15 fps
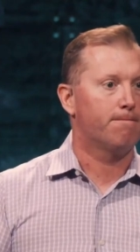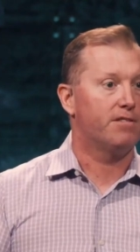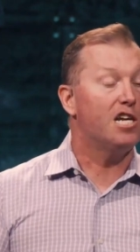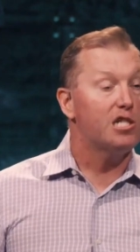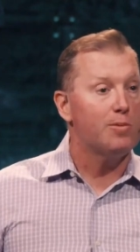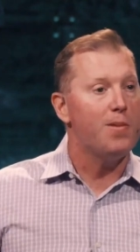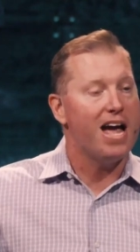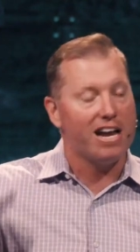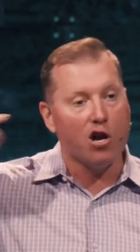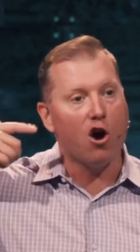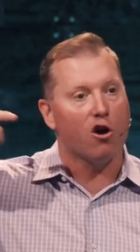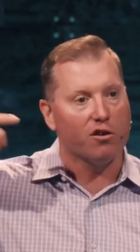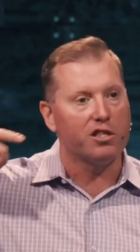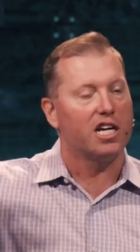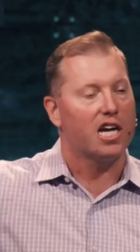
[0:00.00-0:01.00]
This man
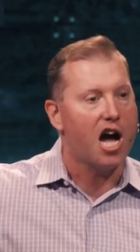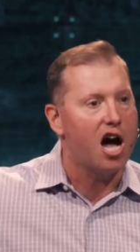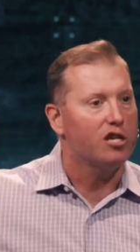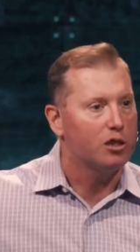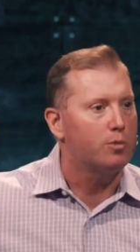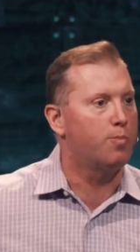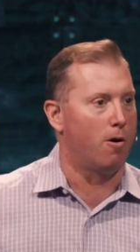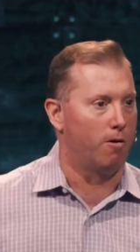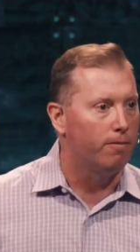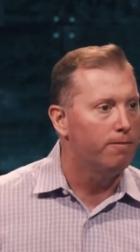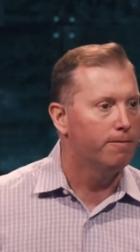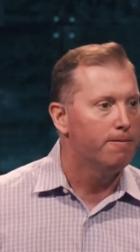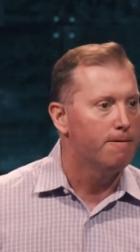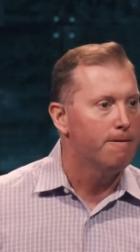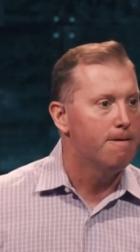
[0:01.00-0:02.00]
heard the gospel.
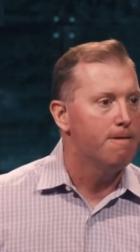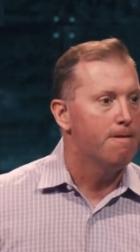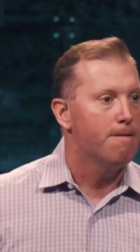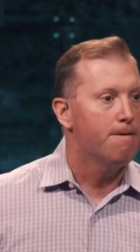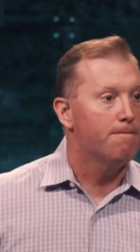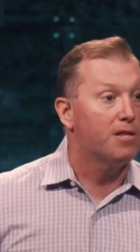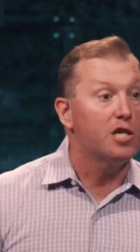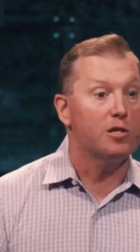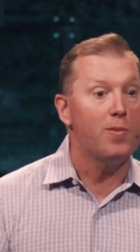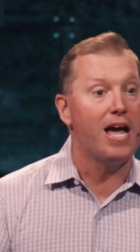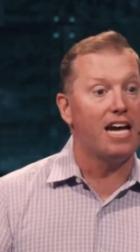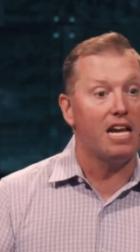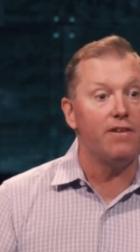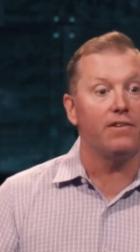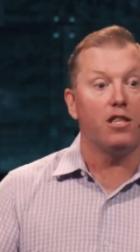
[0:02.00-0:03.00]
This
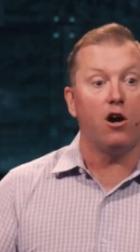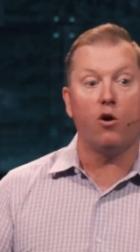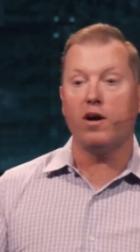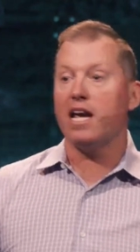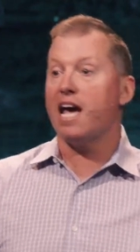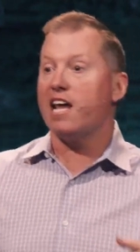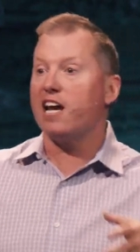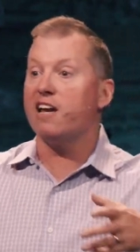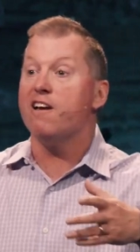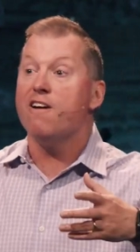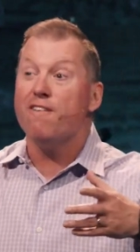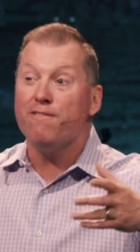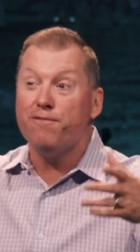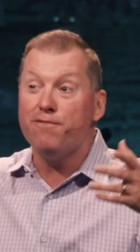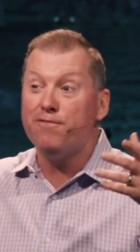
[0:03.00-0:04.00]
man, even though he had a
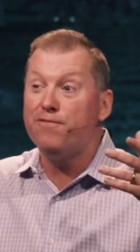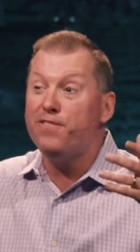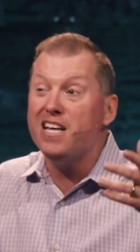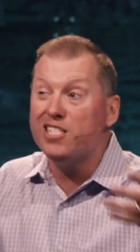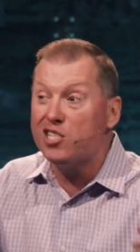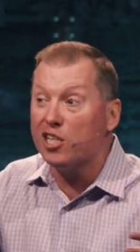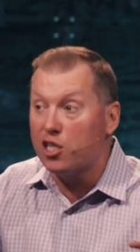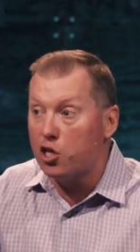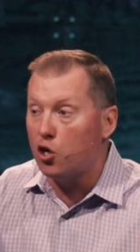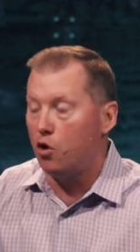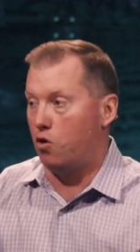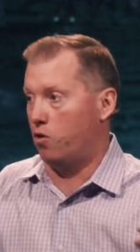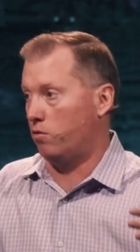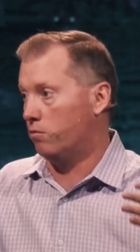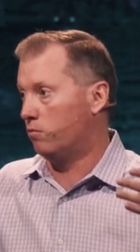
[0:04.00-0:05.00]

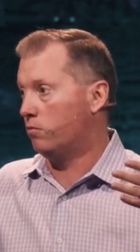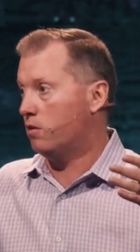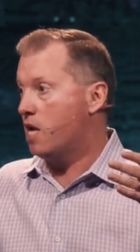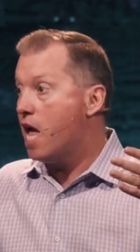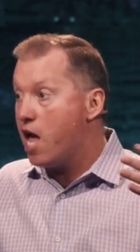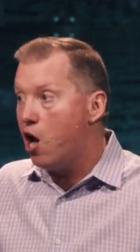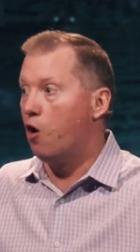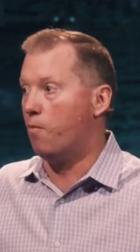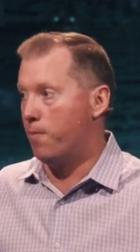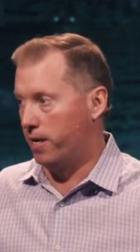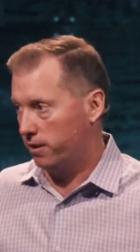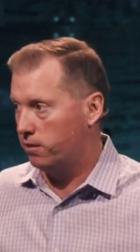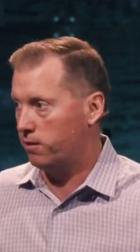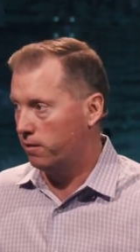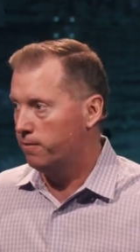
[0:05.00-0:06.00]
physical
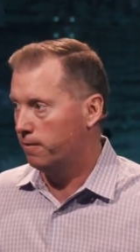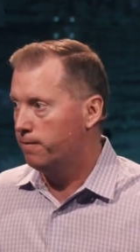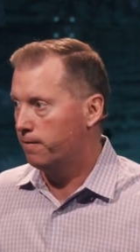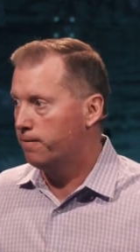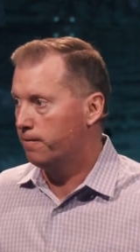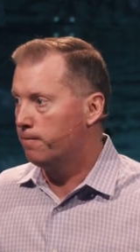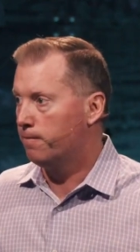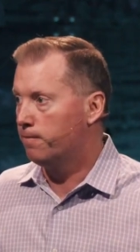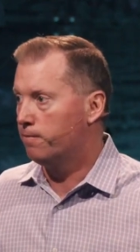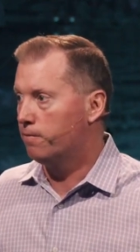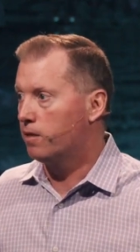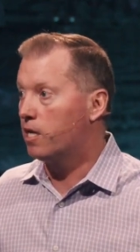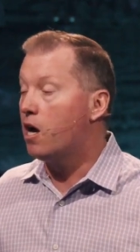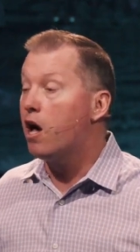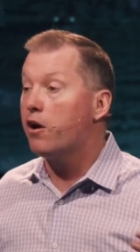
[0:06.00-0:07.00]
ailment,
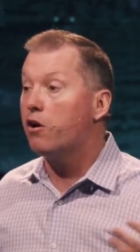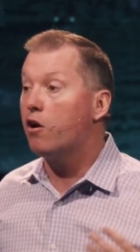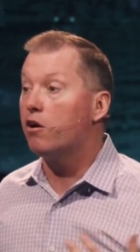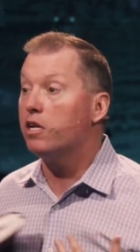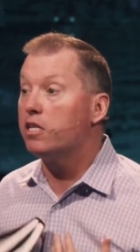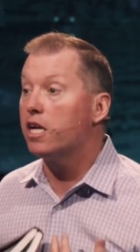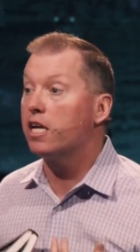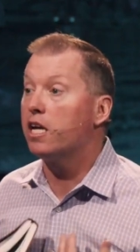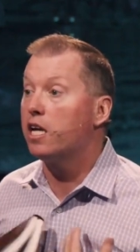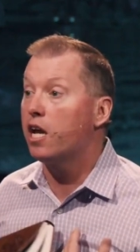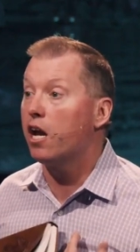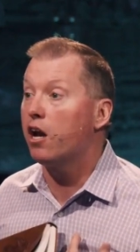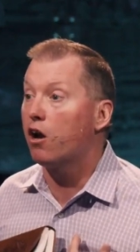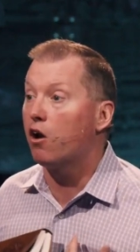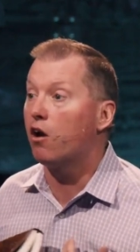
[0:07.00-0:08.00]
God had already taken
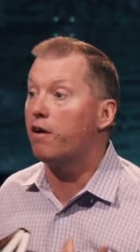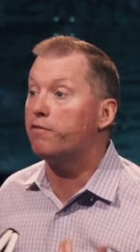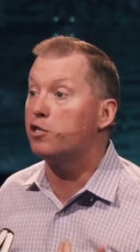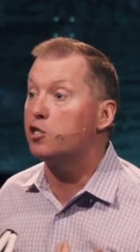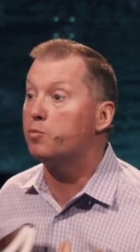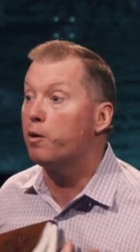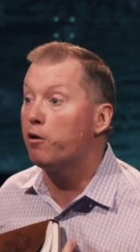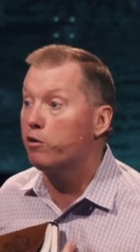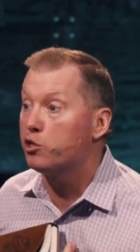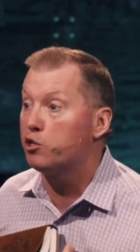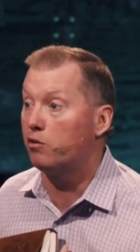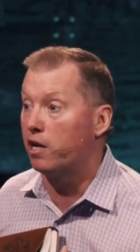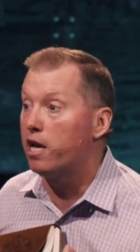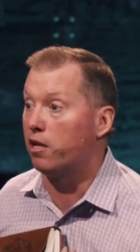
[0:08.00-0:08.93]
care of the spiritual